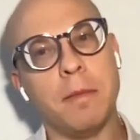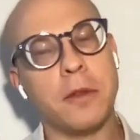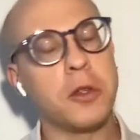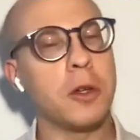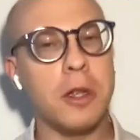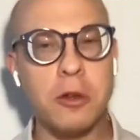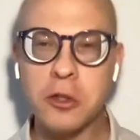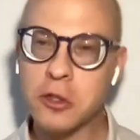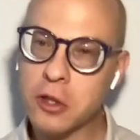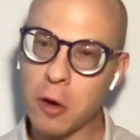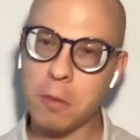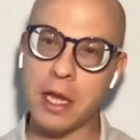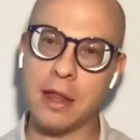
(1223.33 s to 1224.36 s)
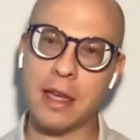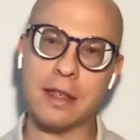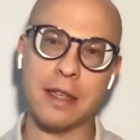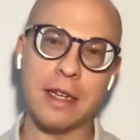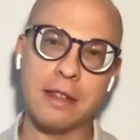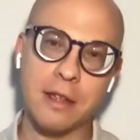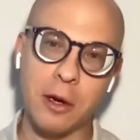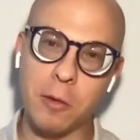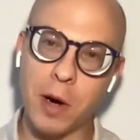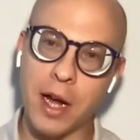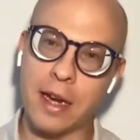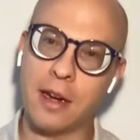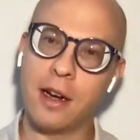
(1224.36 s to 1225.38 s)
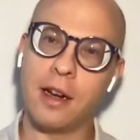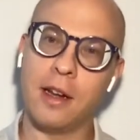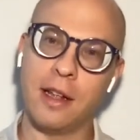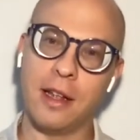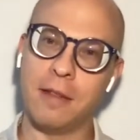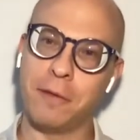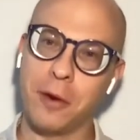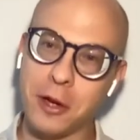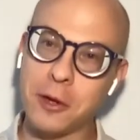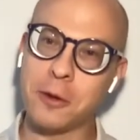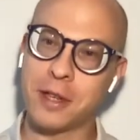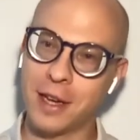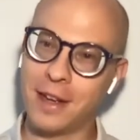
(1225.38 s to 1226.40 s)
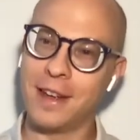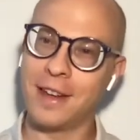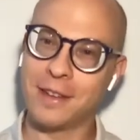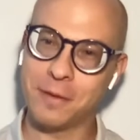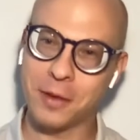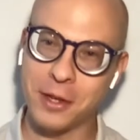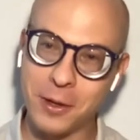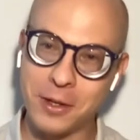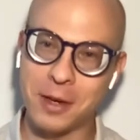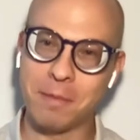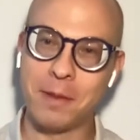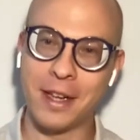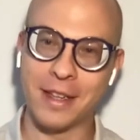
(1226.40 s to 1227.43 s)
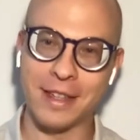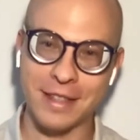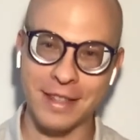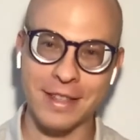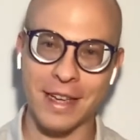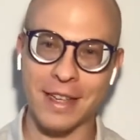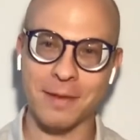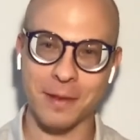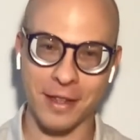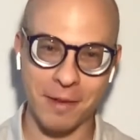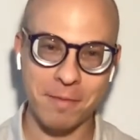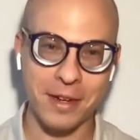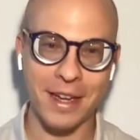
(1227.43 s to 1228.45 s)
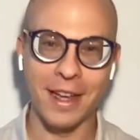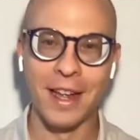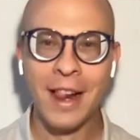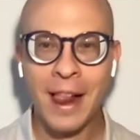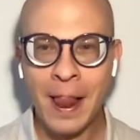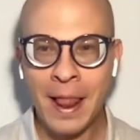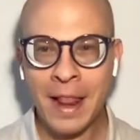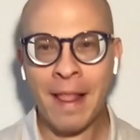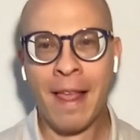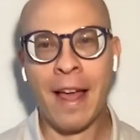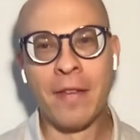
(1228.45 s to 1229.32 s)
So there's so many things that need to go right for you to for you to build a successful company. And